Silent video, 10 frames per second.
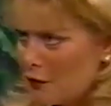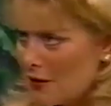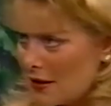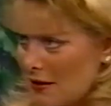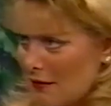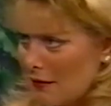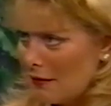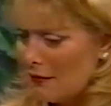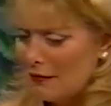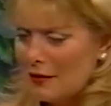foods in there,
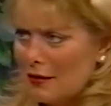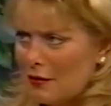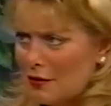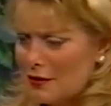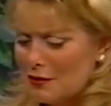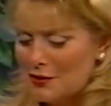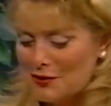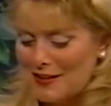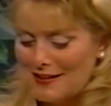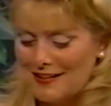huh? That aren't
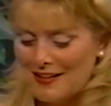adulterated.